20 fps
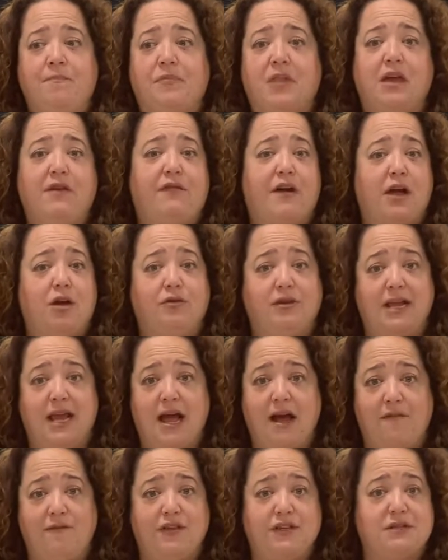If I only
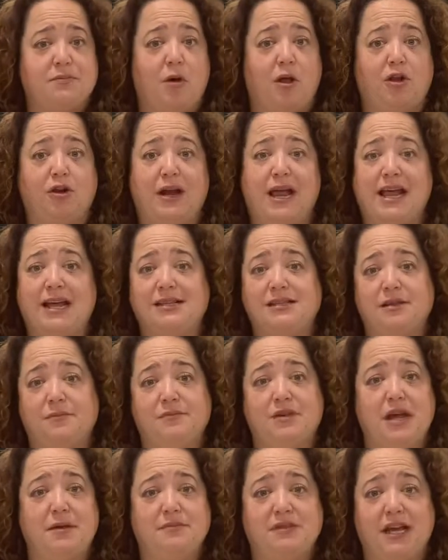have the smaller can,
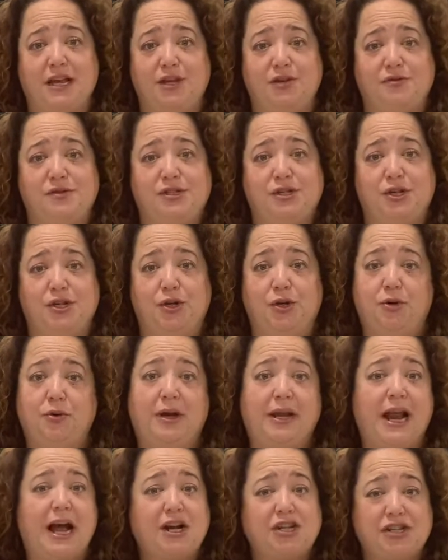sometimes I use two.
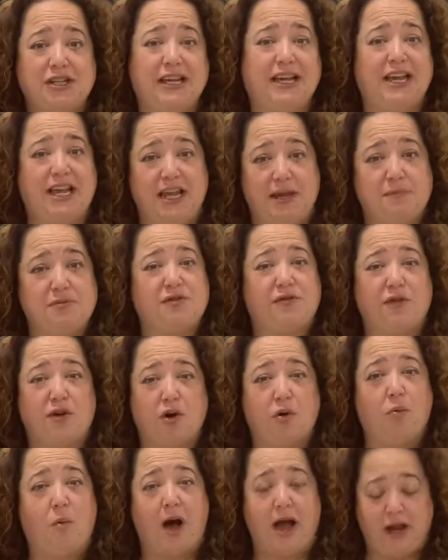It actually keeps for
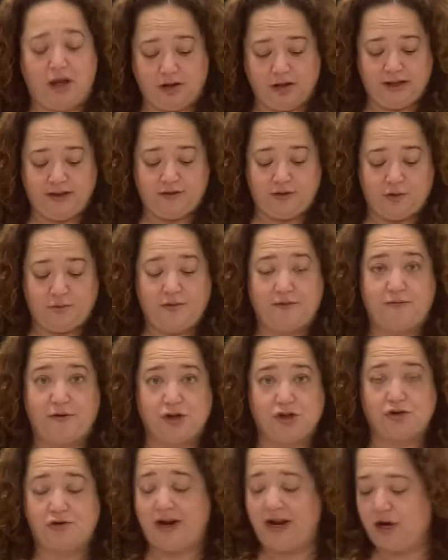a while in the
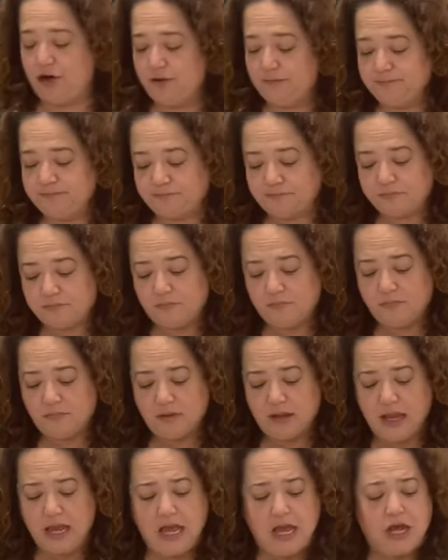refrigerator. I'm
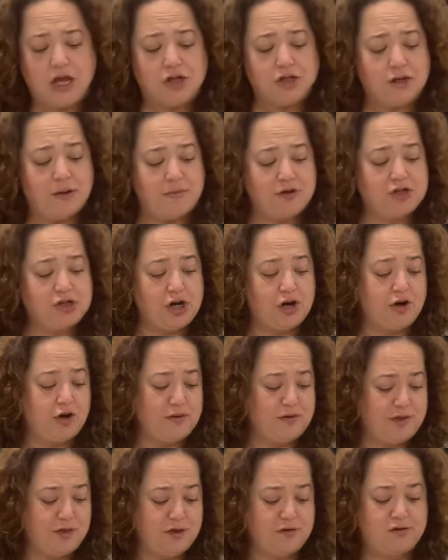going to show
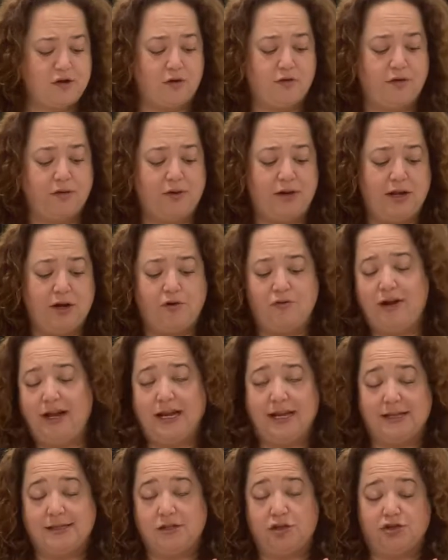you, so the
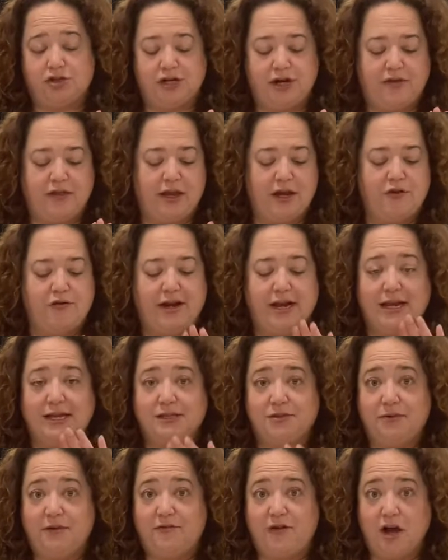ingredients, I'll share the
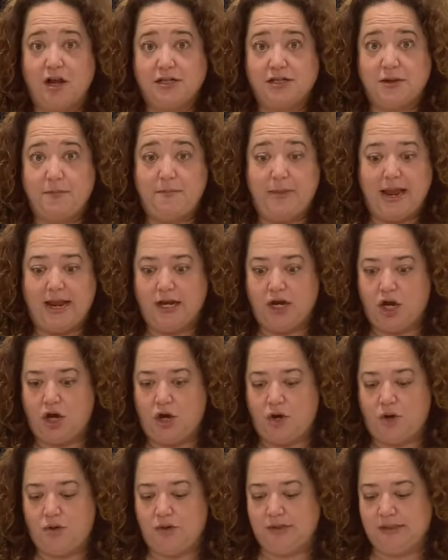ingredients. We've got
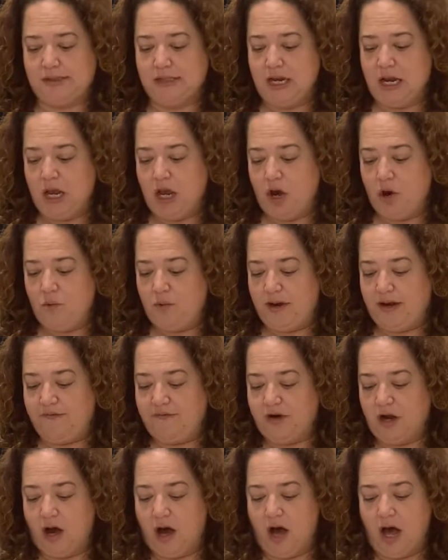tomatoes, we've
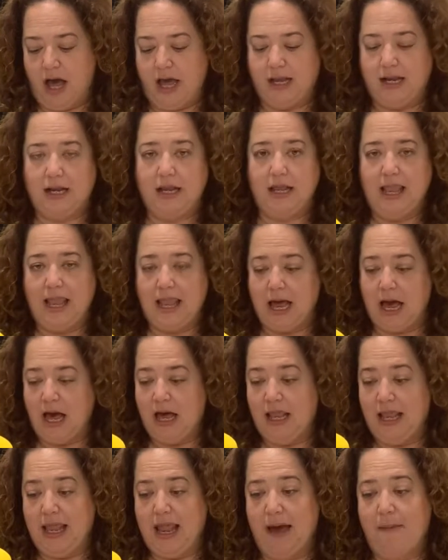got a
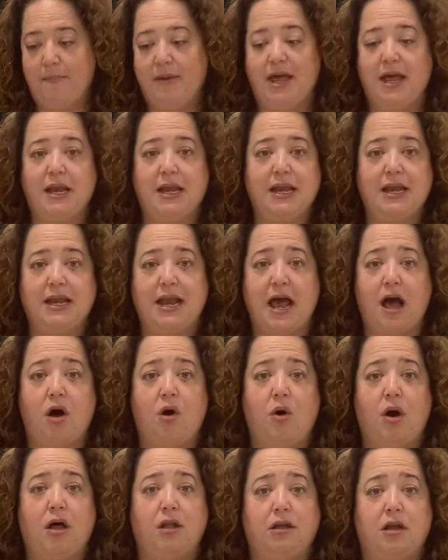lemon.
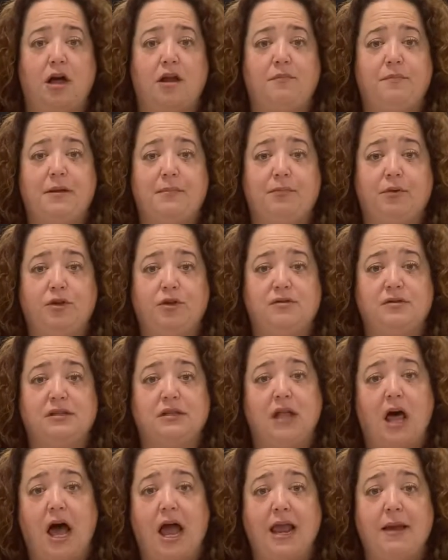Now, a lot of people use
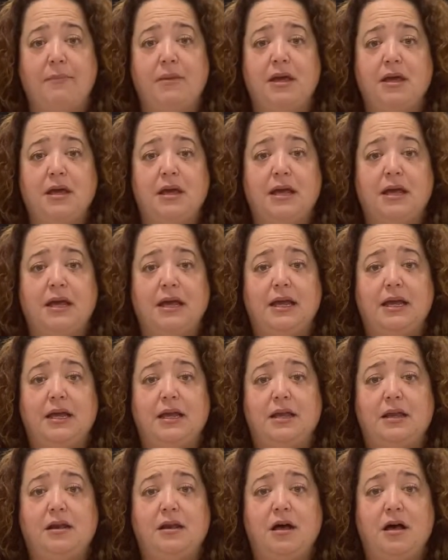lime
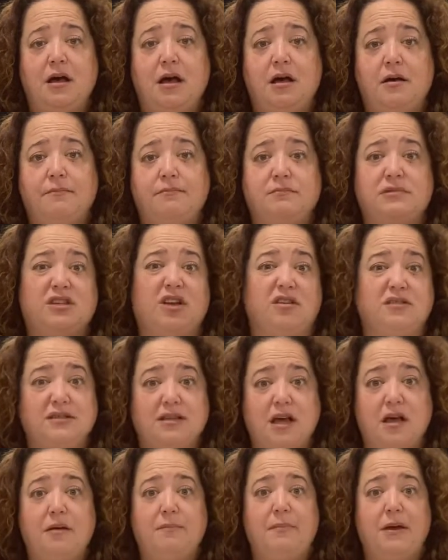in
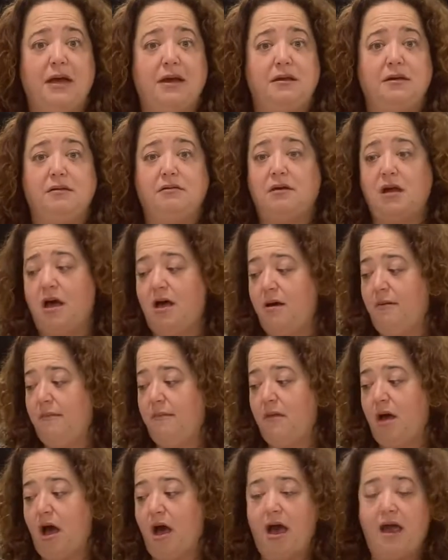salsa, but
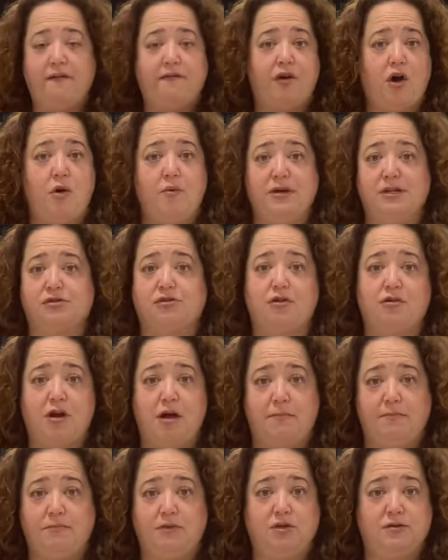I've always grown
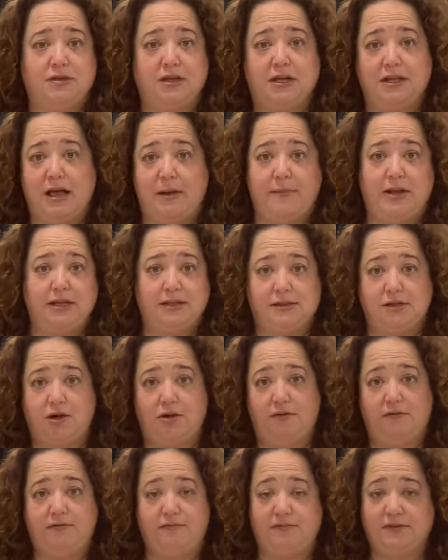up using lemon.
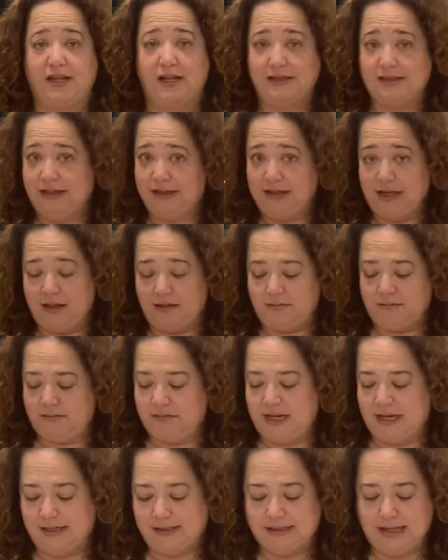So salsita
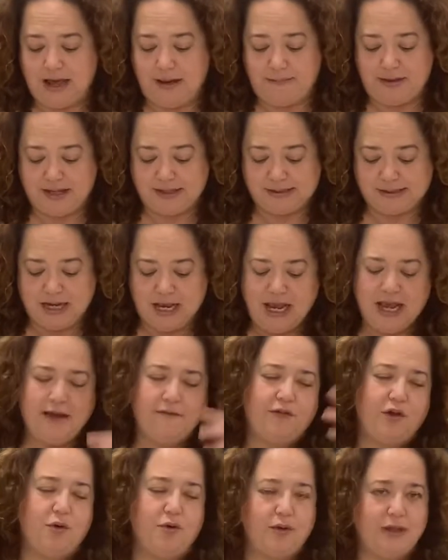takes lemons.
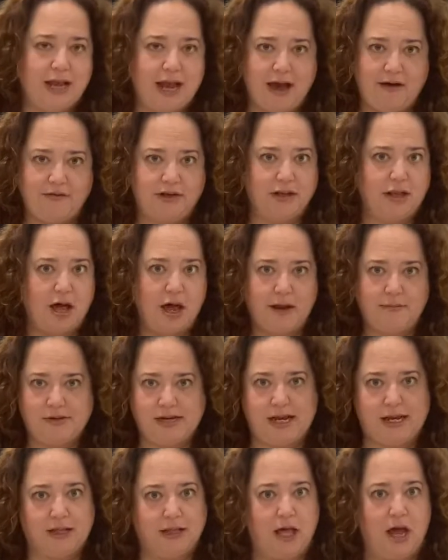If you only have a lime,
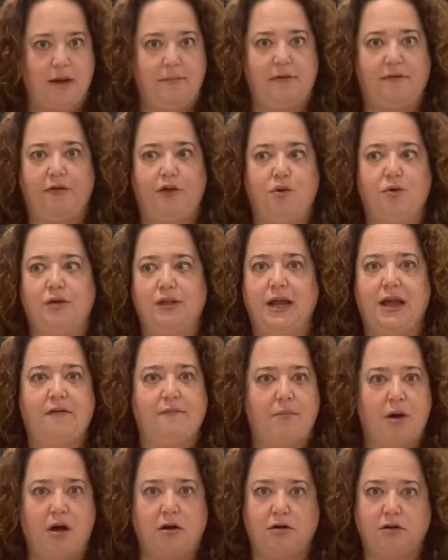take a lime. If you only have
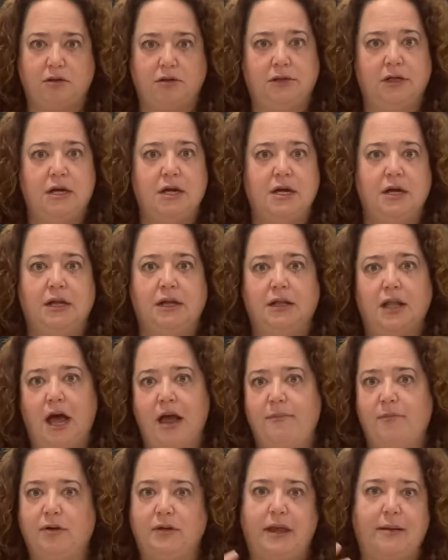bottled
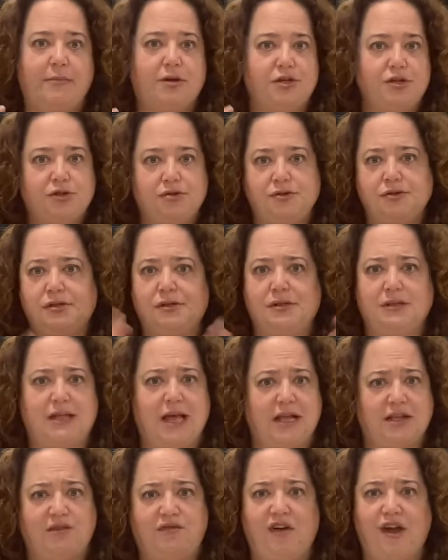lime or lemon juice,
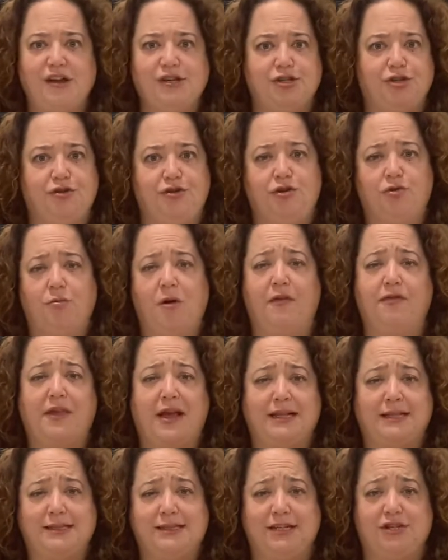that's fine too. You want
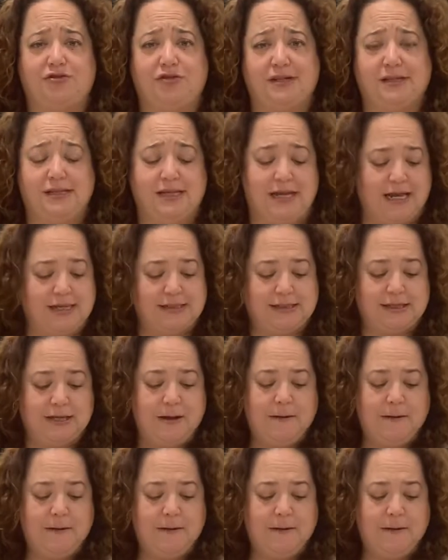that citrusness.